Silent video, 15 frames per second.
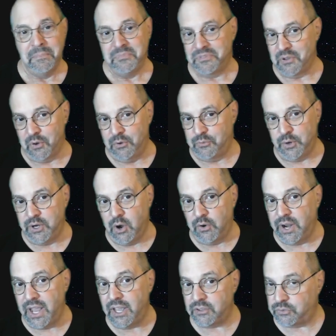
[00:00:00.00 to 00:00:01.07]
So if we
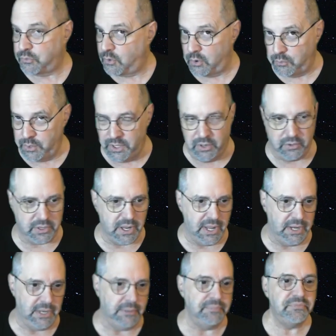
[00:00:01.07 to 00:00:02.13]
don't ask for it, we don't
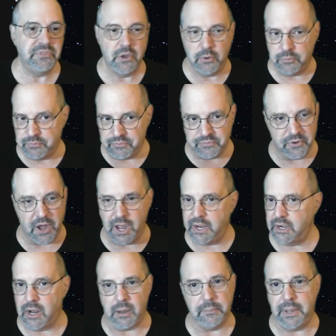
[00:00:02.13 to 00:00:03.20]
get it. So
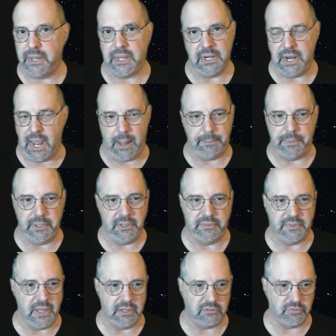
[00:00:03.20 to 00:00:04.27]
fine, I'll make it happy.
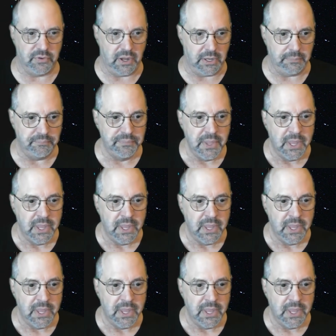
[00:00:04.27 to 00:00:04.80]
That's fine.